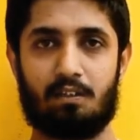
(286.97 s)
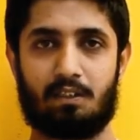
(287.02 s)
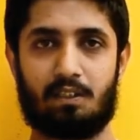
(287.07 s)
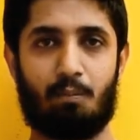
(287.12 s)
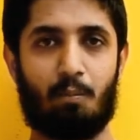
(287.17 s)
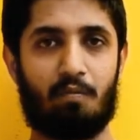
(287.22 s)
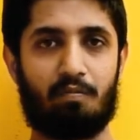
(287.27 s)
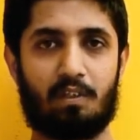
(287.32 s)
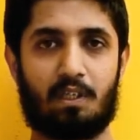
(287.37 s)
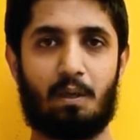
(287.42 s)

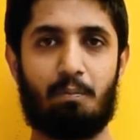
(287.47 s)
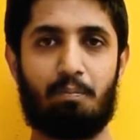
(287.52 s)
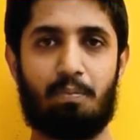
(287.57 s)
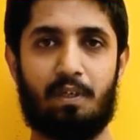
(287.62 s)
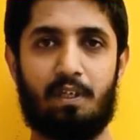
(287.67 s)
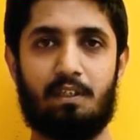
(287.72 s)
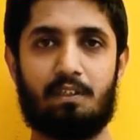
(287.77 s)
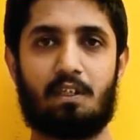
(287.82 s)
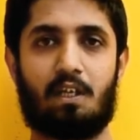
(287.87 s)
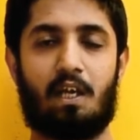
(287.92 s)
Some of the
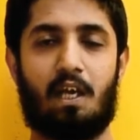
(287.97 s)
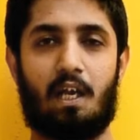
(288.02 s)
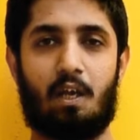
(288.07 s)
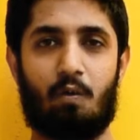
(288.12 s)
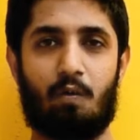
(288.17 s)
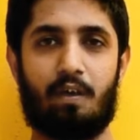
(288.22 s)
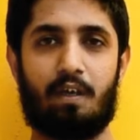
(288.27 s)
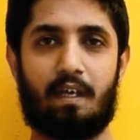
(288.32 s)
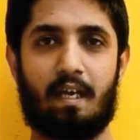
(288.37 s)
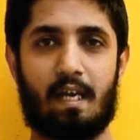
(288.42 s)
companies are
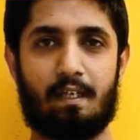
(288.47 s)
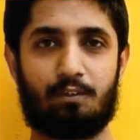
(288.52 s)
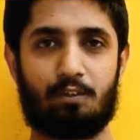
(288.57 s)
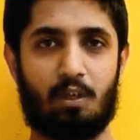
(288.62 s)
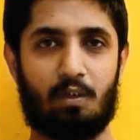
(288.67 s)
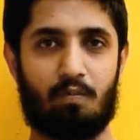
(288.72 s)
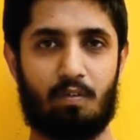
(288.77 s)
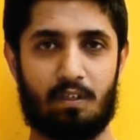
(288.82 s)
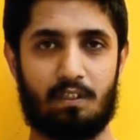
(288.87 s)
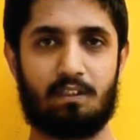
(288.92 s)
allowing
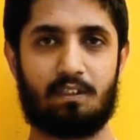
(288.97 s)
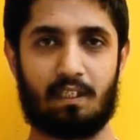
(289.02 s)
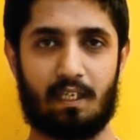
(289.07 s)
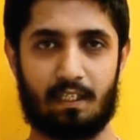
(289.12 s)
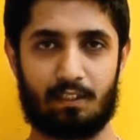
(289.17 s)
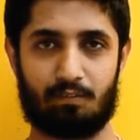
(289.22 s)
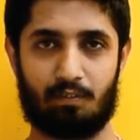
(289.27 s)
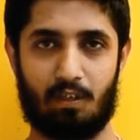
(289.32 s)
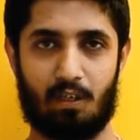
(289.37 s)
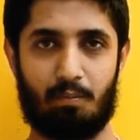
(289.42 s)
casual ones
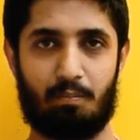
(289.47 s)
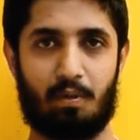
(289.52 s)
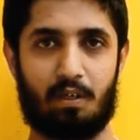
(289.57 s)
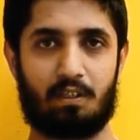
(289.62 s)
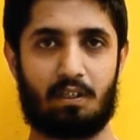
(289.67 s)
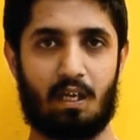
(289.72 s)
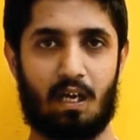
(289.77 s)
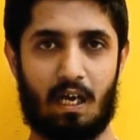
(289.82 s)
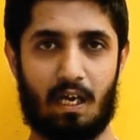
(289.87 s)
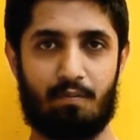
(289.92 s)
as well,
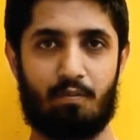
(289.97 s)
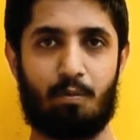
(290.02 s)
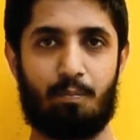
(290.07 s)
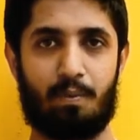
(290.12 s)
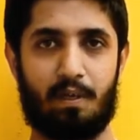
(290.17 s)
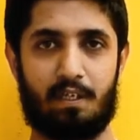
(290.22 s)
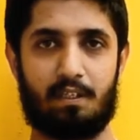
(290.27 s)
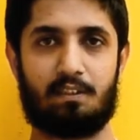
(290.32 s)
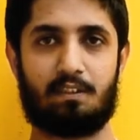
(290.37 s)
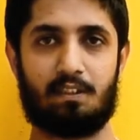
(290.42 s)
but I
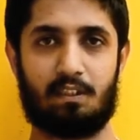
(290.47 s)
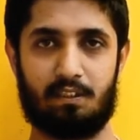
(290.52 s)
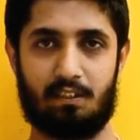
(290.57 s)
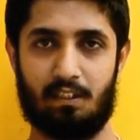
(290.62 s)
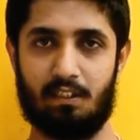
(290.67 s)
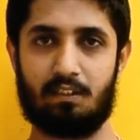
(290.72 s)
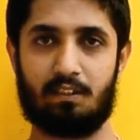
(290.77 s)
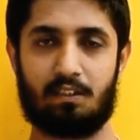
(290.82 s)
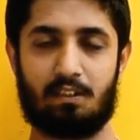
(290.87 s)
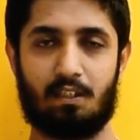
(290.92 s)
would better
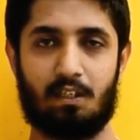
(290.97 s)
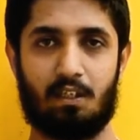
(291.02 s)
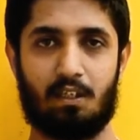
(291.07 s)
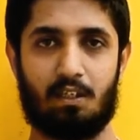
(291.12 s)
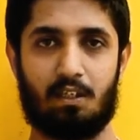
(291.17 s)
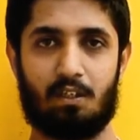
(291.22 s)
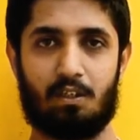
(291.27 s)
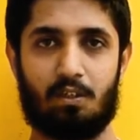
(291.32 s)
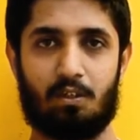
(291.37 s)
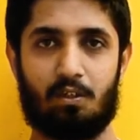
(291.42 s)
suggest
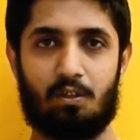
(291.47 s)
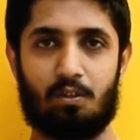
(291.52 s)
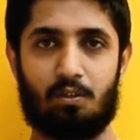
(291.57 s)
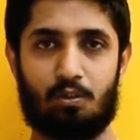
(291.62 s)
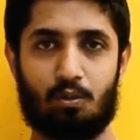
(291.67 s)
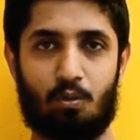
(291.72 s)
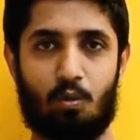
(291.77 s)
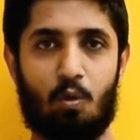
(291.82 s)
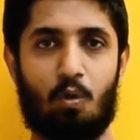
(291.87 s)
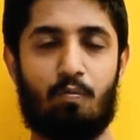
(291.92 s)

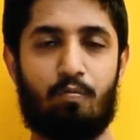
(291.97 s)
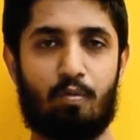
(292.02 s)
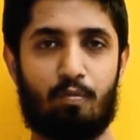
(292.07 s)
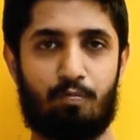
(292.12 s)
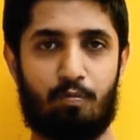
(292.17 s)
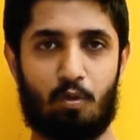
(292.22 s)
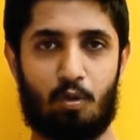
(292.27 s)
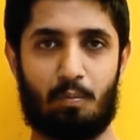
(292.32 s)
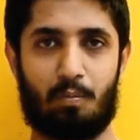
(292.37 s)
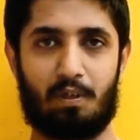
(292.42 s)
to go
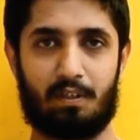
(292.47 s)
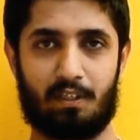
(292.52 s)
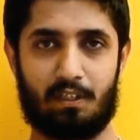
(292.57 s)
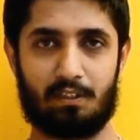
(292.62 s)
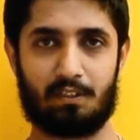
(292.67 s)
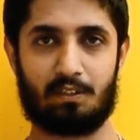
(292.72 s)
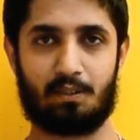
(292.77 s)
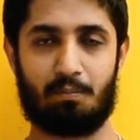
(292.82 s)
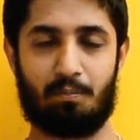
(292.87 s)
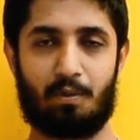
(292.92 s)
for formal
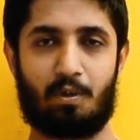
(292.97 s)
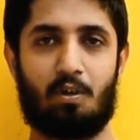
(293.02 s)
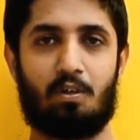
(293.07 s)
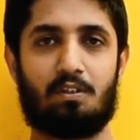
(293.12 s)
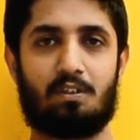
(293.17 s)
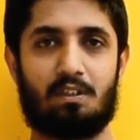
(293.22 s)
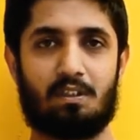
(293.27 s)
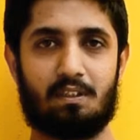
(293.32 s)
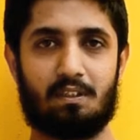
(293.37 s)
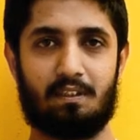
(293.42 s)
dress
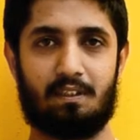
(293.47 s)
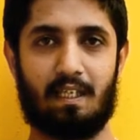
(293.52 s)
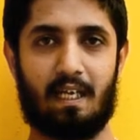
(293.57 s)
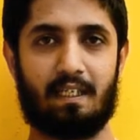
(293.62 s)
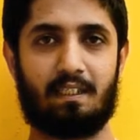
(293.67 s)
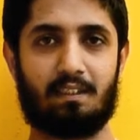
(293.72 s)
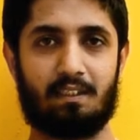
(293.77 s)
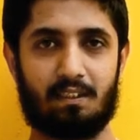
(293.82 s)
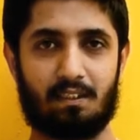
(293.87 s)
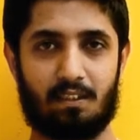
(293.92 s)
because
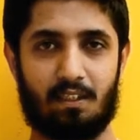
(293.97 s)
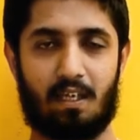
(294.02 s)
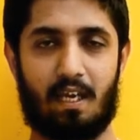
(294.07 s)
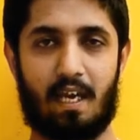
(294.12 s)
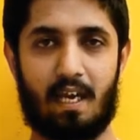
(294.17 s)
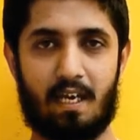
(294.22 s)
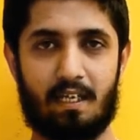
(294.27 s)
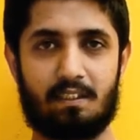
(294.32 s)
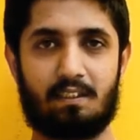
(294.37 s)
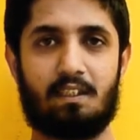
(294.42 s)
that
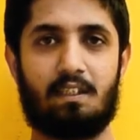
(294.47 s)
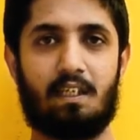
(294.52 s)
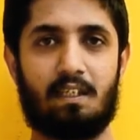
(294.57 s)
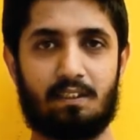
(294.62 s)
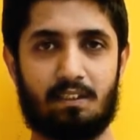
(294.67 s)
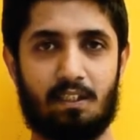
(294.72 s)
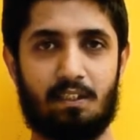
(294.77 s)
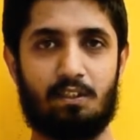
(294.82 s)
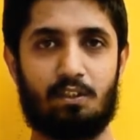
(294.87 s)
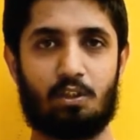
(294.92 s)
adds an
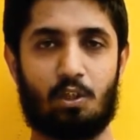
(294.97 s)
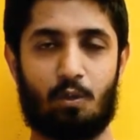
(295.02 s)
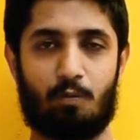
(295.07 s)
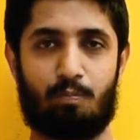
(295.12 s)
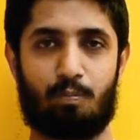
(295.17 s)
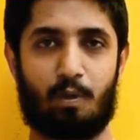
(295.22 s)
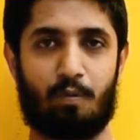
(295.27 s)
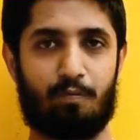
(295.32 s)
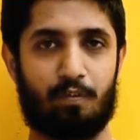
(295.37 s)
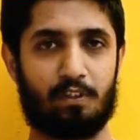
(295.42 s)
essence
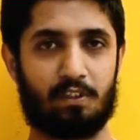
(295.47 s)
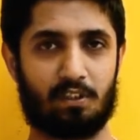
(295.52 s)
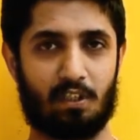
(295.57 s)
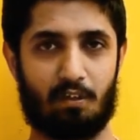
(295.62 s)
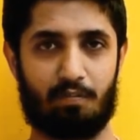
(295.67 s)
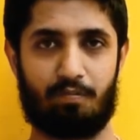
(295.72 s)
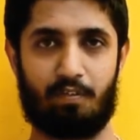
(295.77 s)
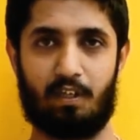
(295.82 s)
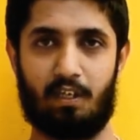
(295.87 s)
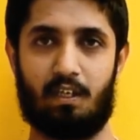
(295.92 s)
of
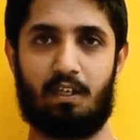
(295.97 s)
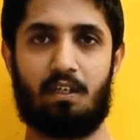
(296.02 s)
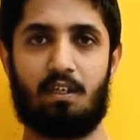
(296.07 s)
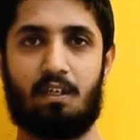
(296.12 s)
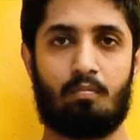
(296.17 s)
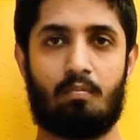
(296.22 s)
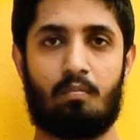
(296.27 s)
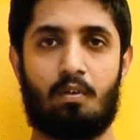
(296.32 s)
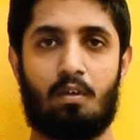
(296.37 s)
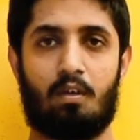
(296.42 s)
professional feeling.